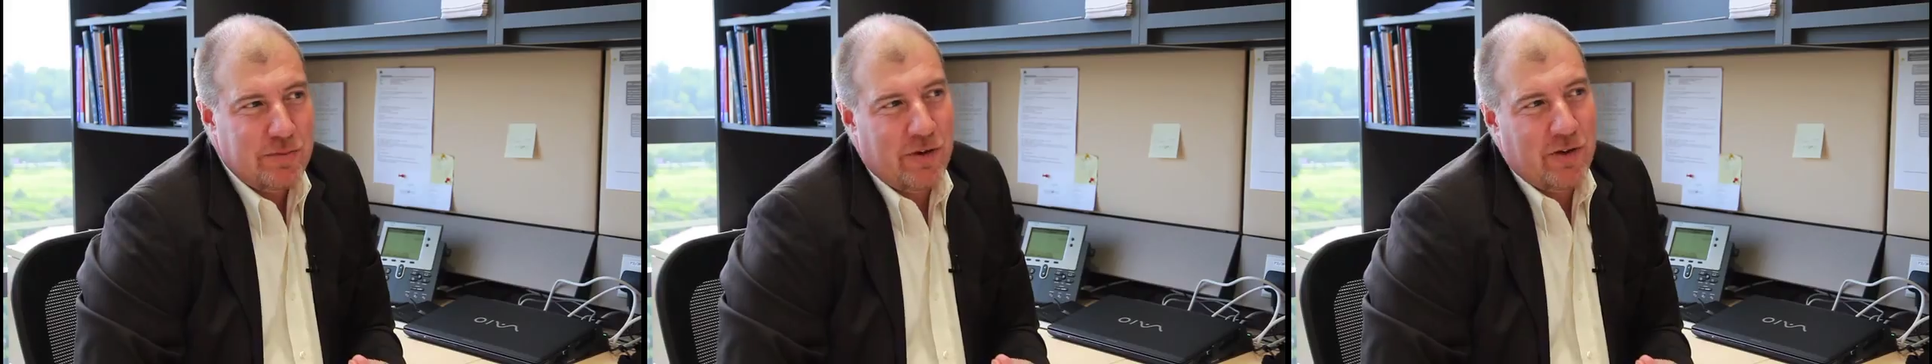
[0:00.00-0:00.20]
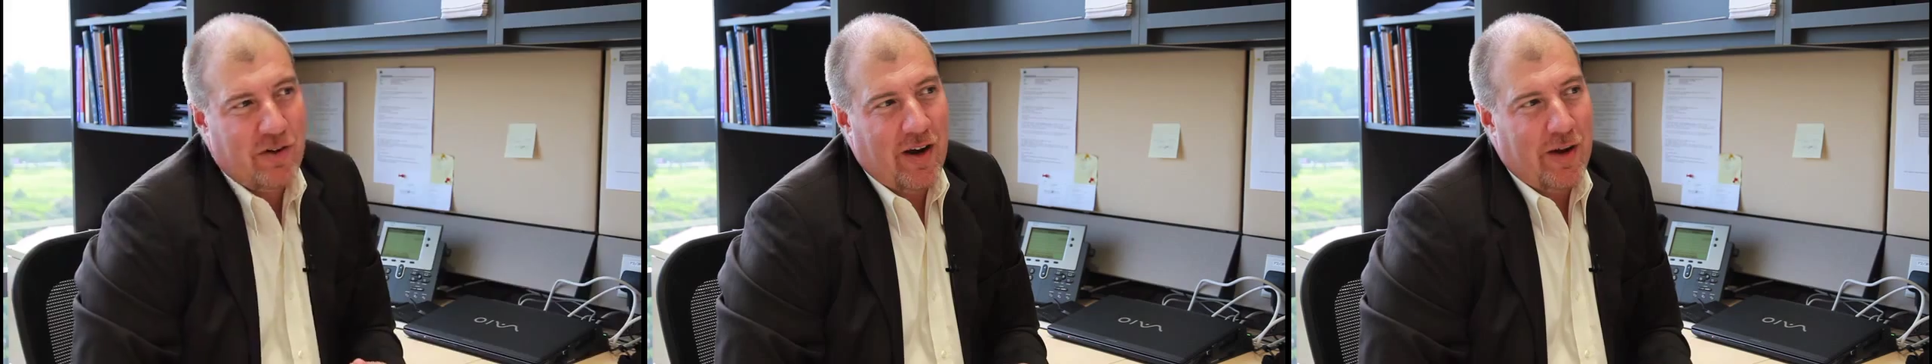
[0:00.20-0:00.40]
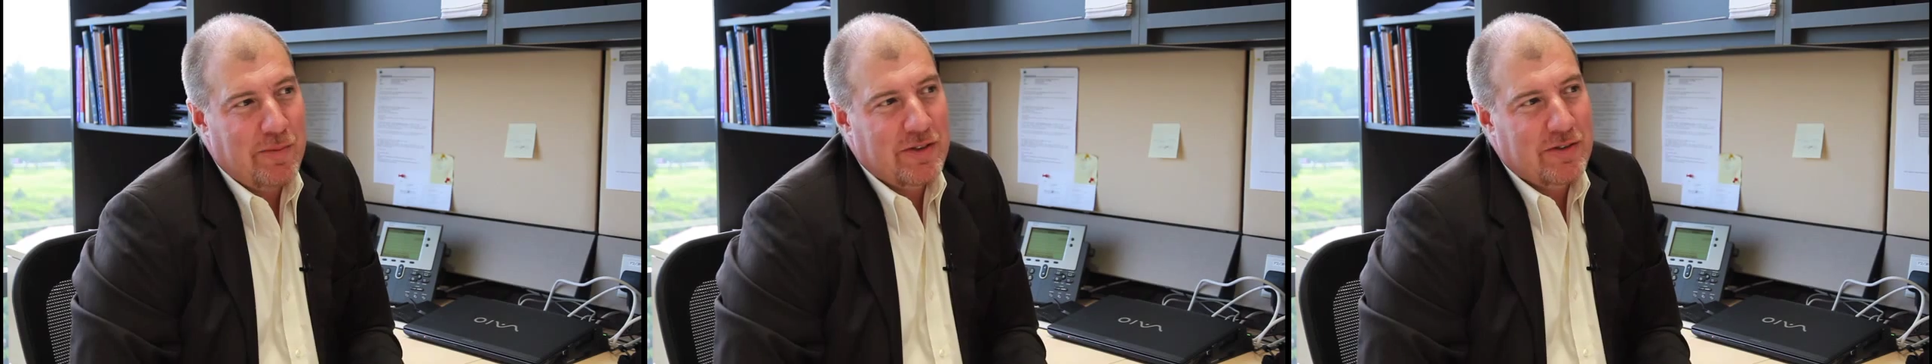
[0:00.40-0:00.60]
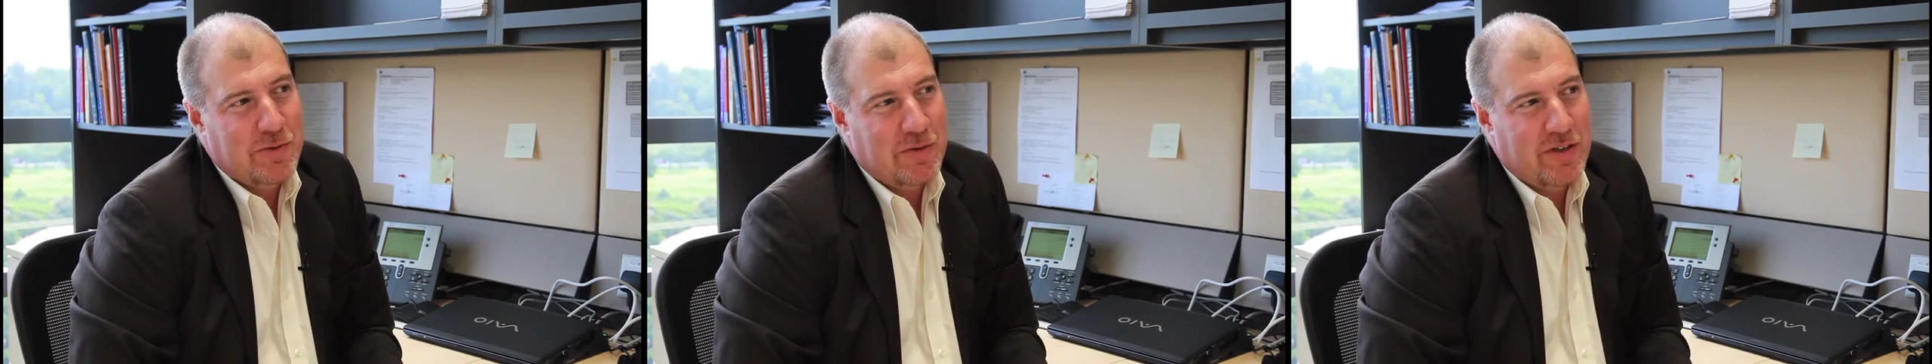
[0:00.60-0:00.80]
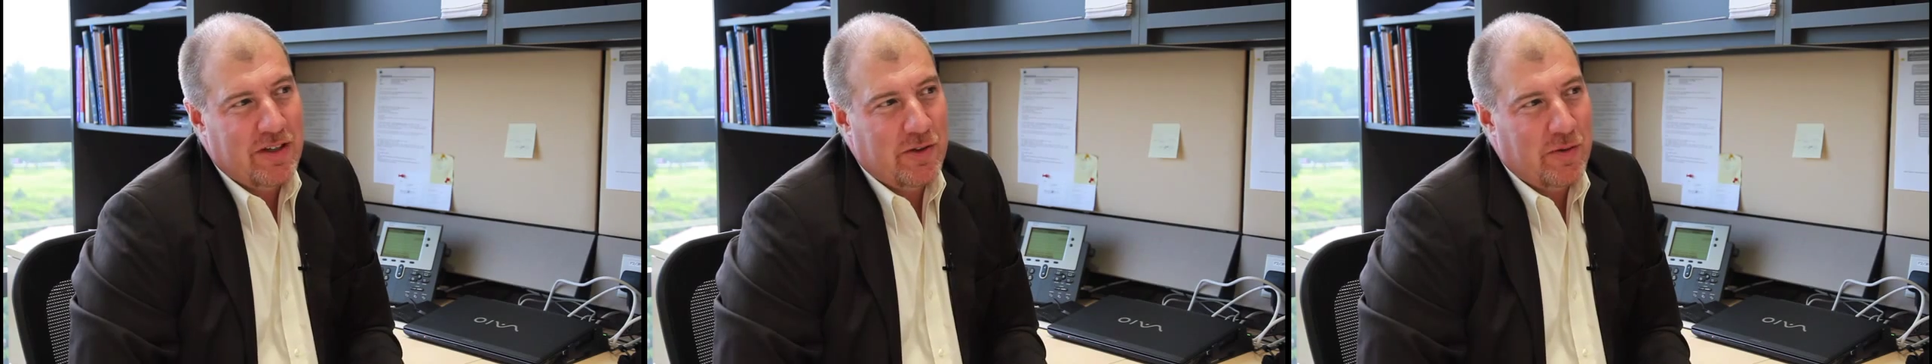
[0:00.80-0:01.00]
Program at
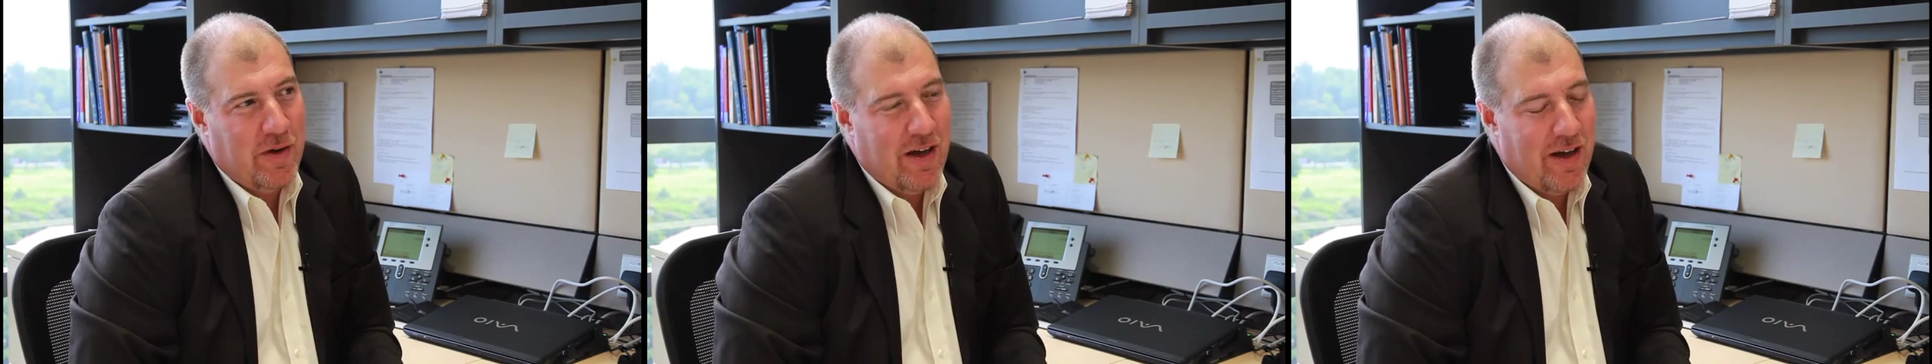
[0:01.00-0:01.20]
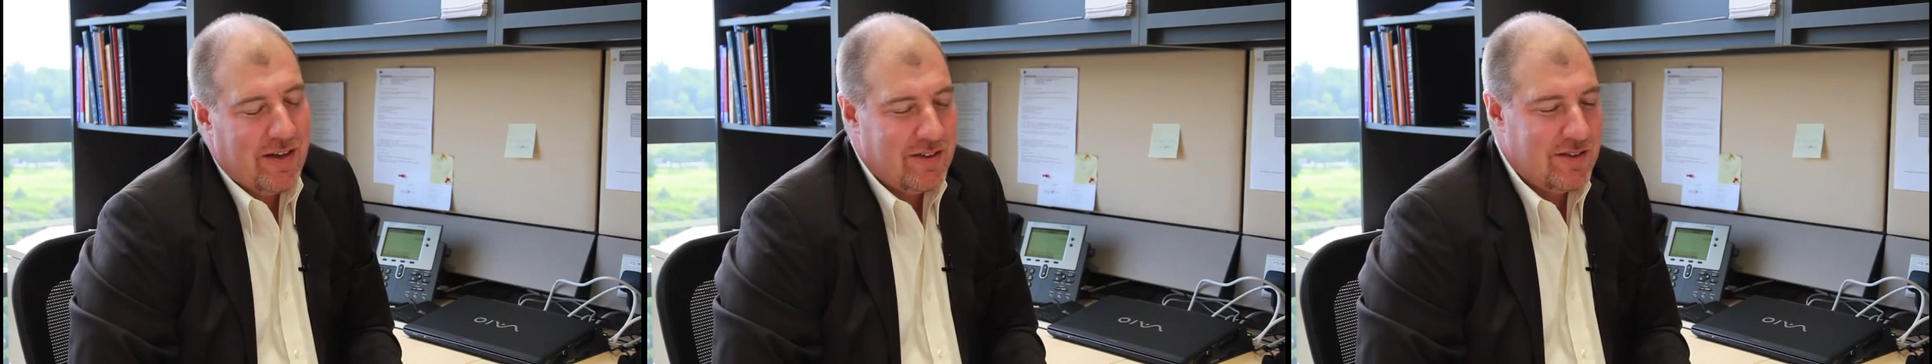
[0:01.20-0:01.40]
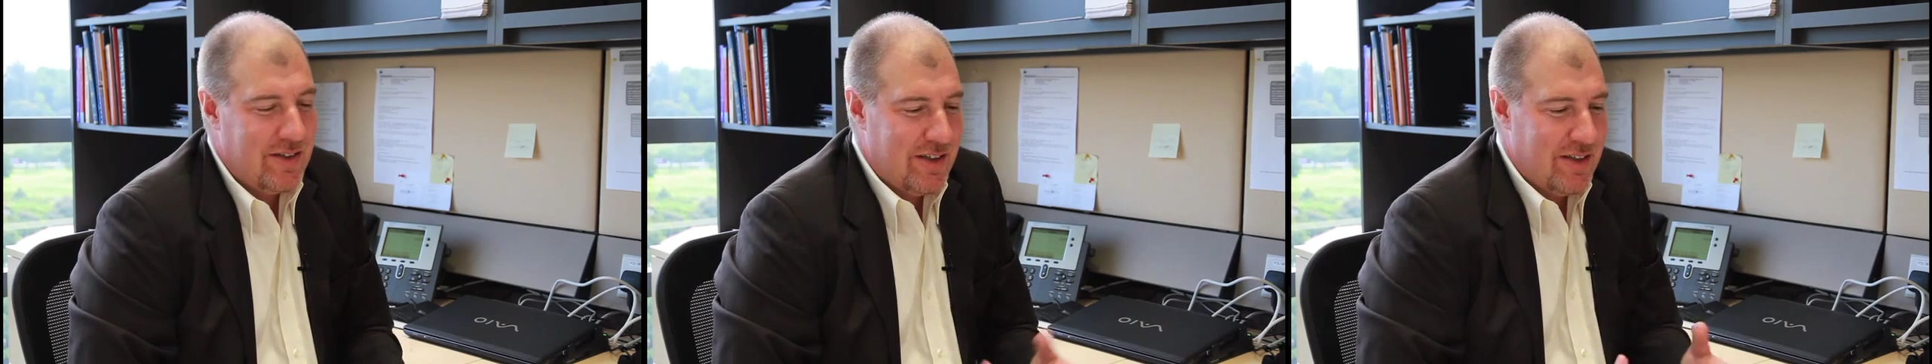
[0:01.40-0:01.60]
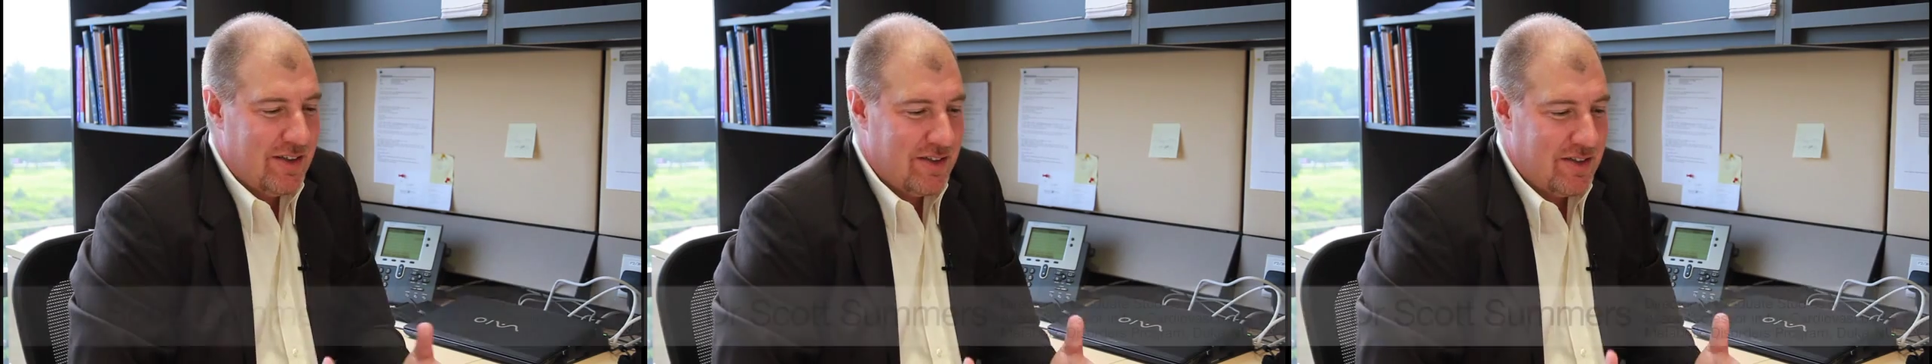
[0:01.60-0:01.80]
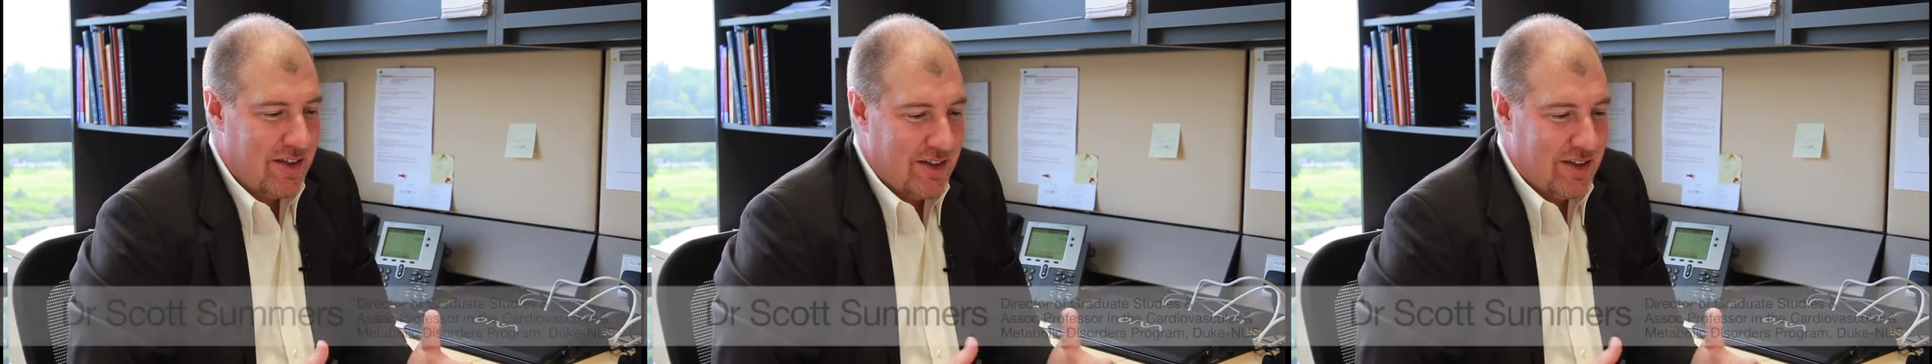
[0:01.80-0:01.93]
Duke NUS is,